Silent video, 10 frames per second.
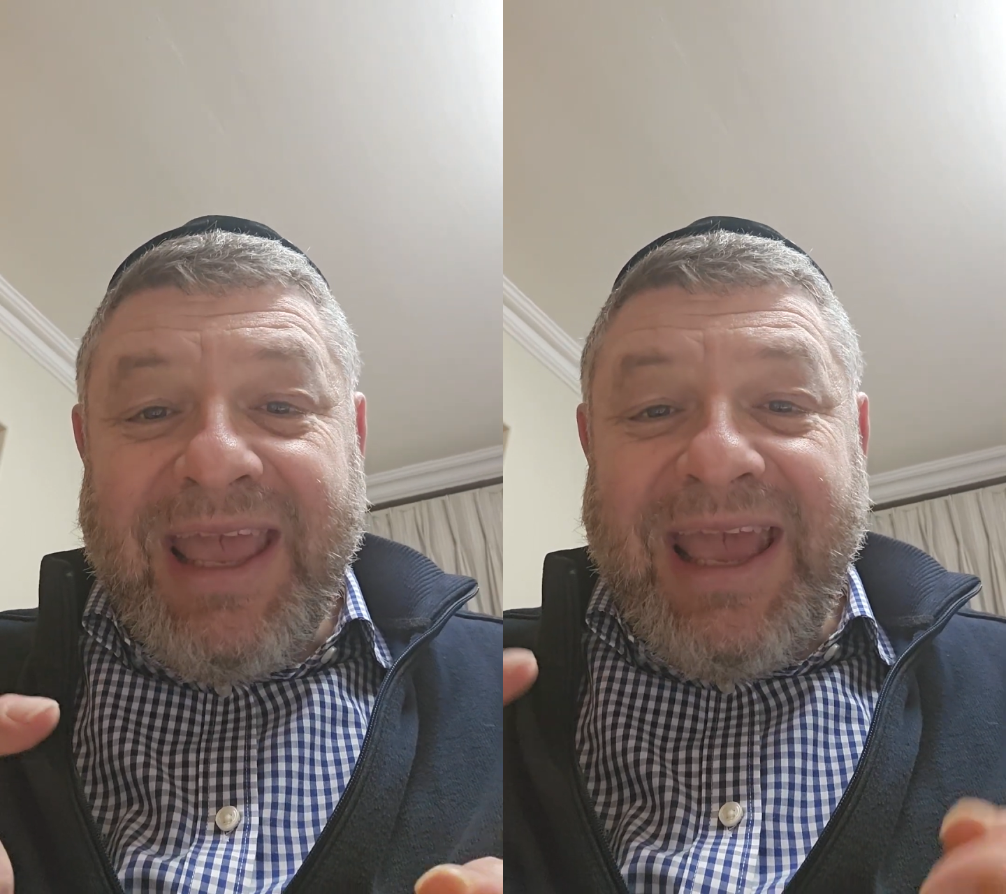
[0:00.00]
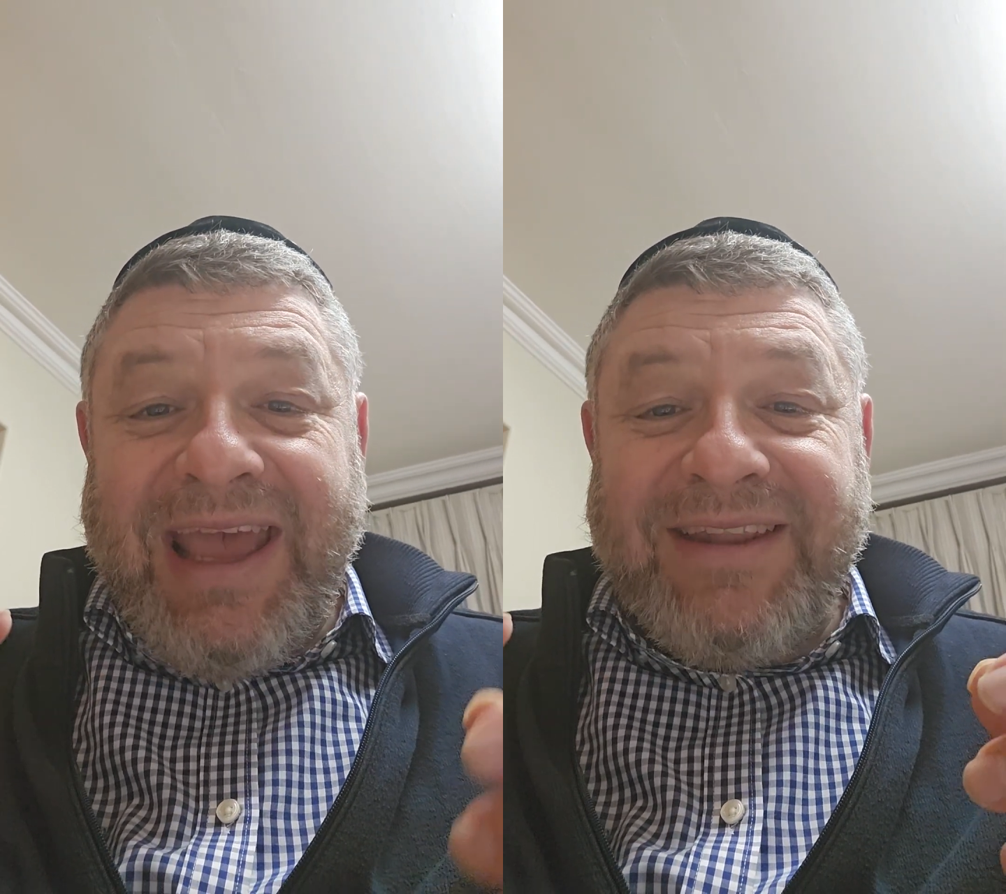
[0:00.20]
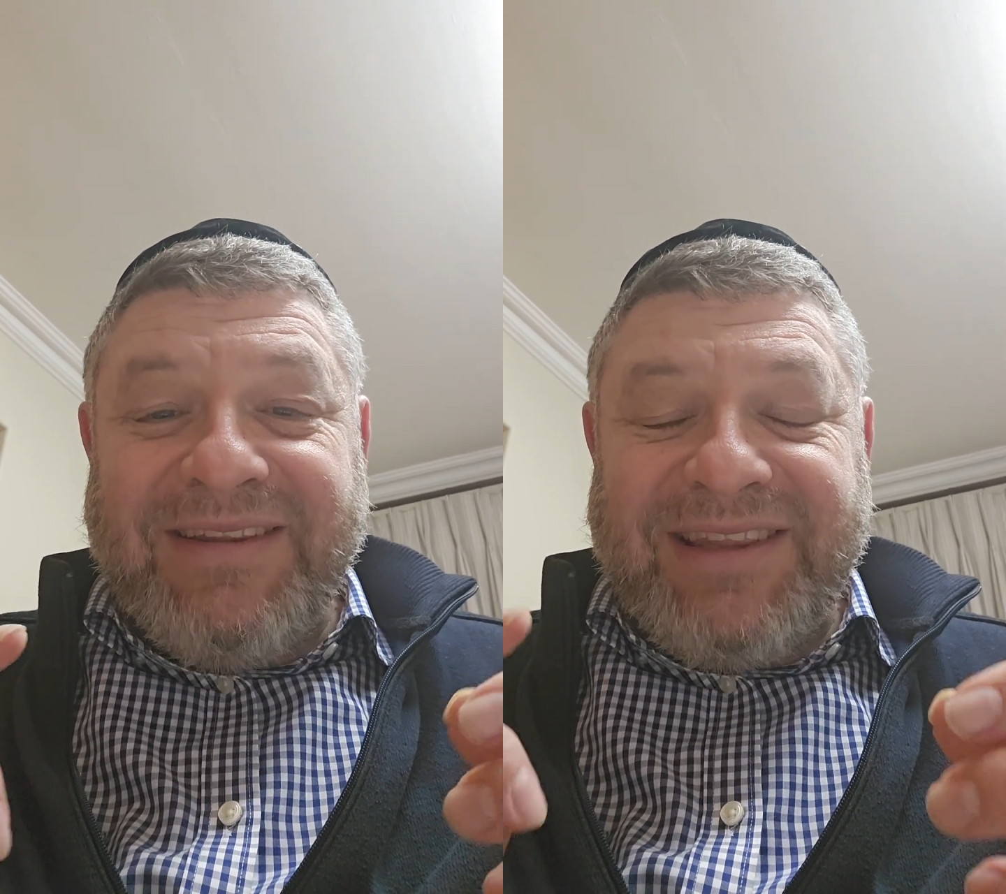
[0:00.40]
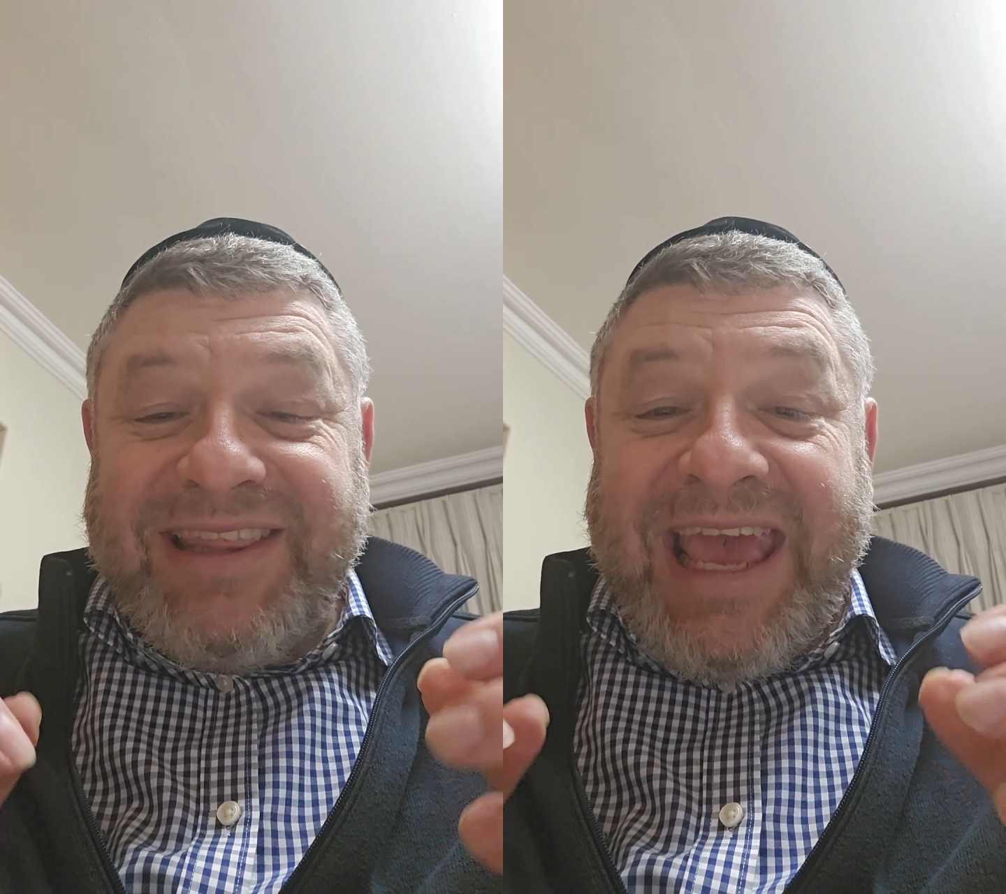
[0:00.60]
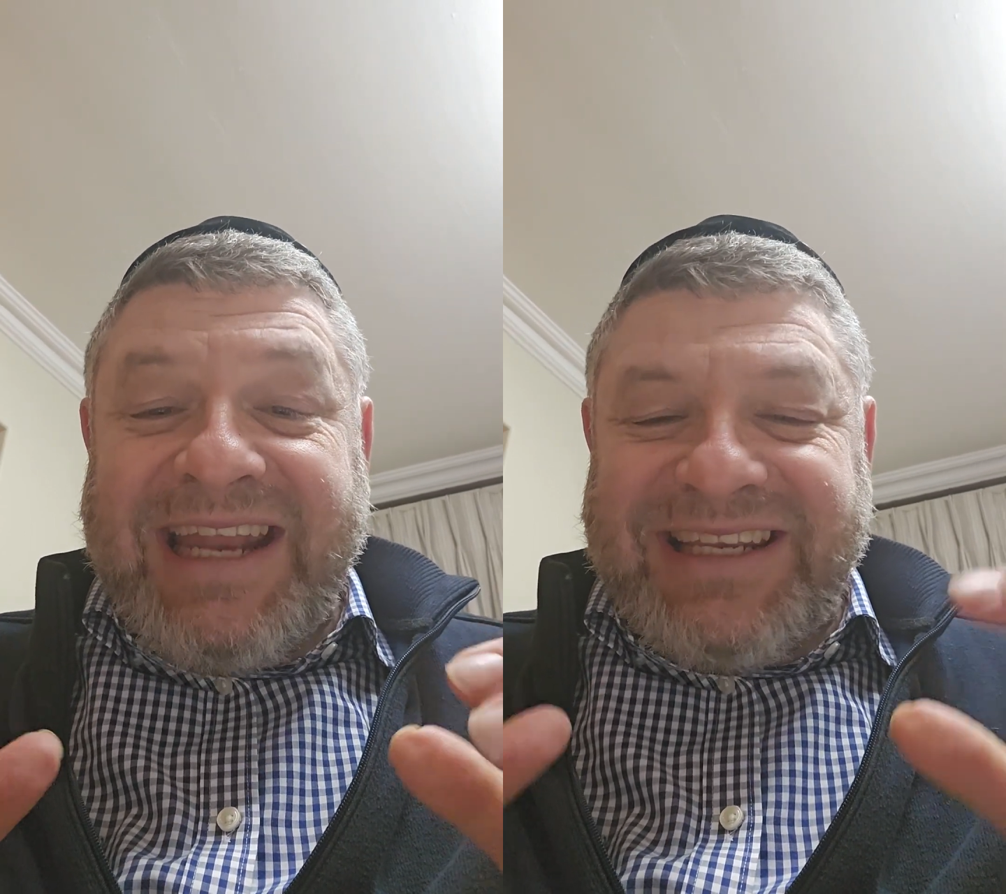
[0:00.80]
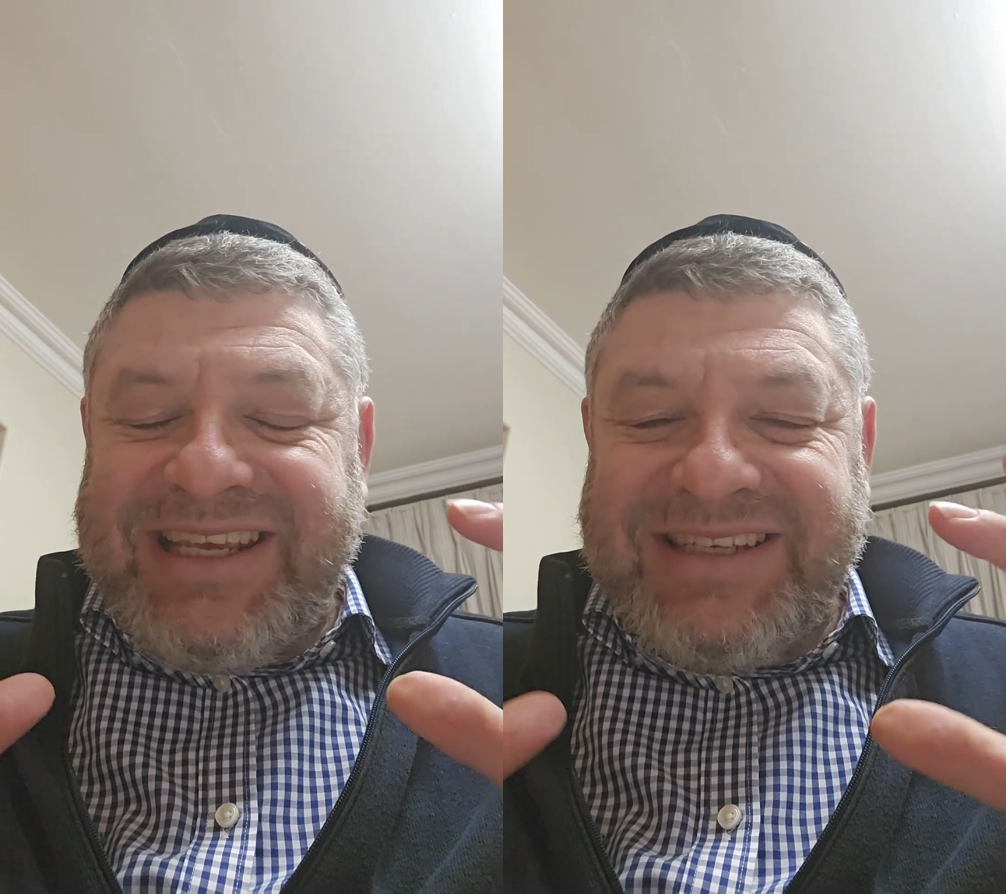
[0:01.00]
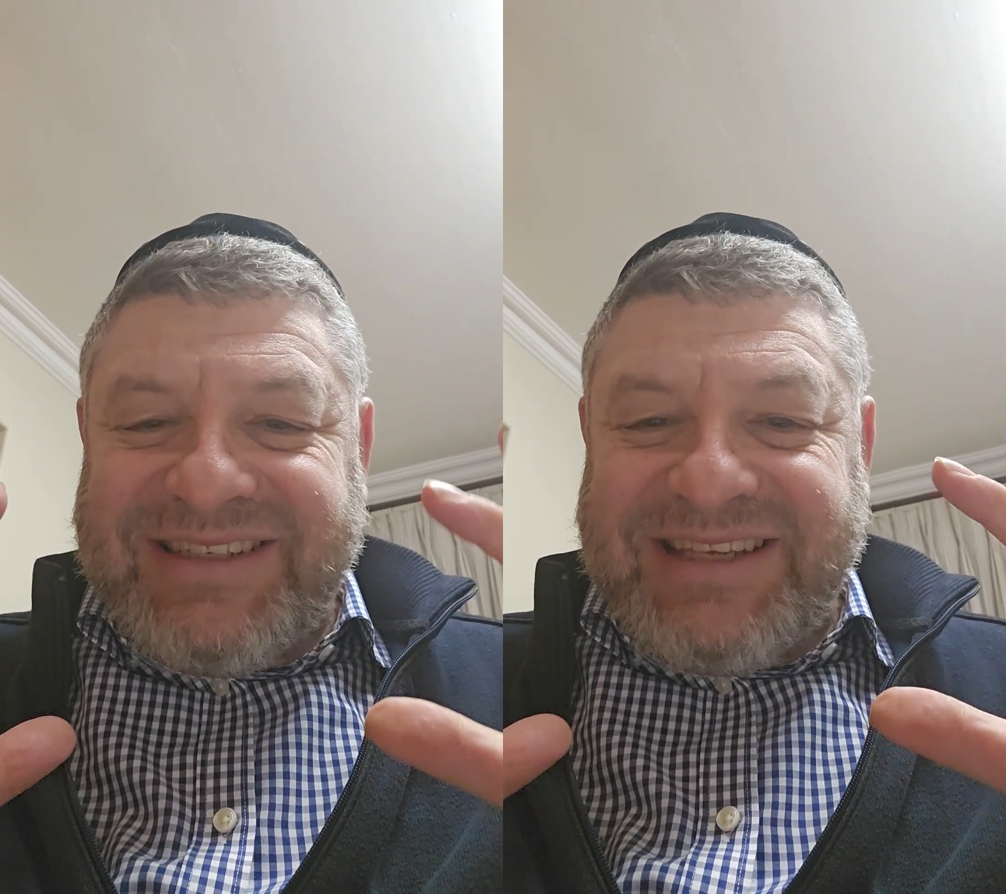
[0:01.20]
And that is